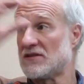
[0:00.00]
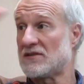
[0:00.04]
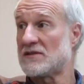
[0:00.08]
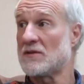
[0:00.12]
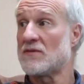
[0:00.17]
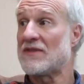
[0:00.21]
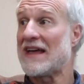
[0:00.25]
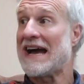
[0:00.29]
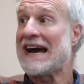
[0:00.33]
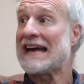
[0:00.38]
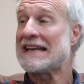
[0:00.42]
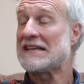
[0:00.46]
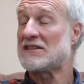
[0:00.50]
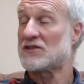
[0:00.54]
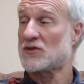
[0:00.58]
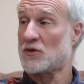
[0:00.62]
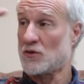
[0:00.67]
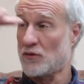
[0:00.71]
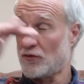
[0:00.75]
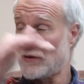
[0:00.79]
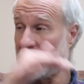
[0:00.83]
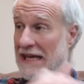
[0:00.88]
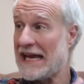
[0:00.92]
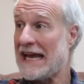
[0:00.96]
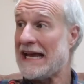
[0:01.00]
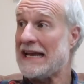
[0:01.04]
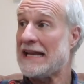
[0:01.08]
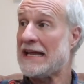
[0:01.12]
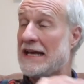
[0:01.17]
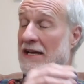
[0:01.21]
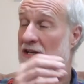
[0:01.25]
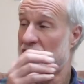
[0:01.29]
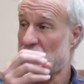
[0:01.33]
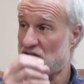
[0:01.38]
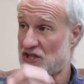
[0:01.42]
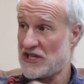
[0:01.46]
So that is
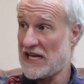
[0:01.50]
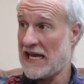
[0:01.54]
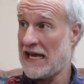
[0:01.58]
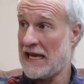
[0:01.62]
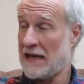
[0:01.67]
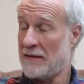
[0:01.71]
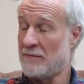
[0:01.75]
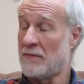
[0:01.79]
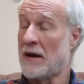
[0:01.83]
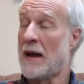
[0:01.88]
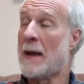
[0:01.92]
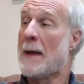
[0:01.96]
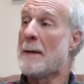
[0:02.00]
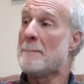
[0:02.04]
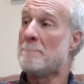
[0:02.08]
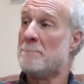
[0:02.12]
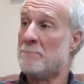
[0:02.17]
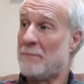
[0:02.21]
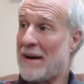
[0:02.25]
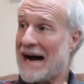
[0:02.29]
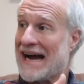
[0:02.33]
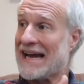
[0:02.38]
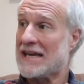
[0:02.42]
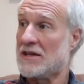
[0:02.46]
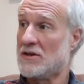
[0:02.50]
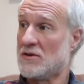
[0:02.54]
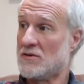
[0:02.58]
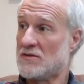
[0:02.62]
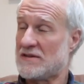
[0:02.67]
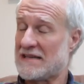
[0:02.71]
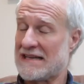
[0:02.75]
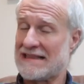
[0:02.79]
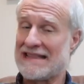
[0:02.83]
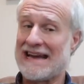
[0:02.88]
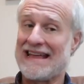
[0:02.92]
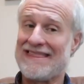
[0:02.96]
creating shame by
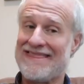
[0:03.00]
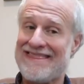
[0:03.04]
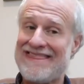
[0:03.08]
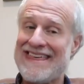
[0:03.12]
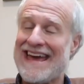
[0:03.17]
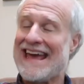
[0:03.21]
using that.